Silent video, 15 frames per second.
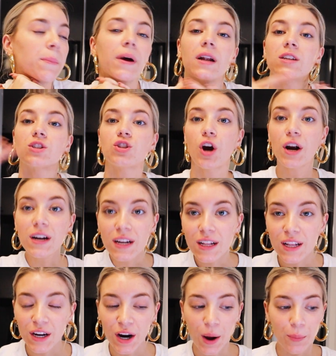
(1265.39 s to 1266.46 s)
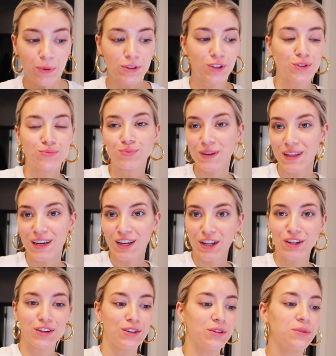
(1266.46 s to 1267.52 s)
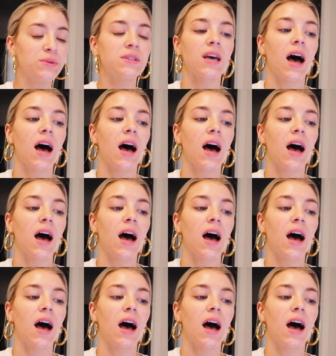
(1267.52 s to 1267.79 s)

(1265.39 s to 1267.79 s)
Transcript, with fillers: but it's starting to clear up, which is really good news.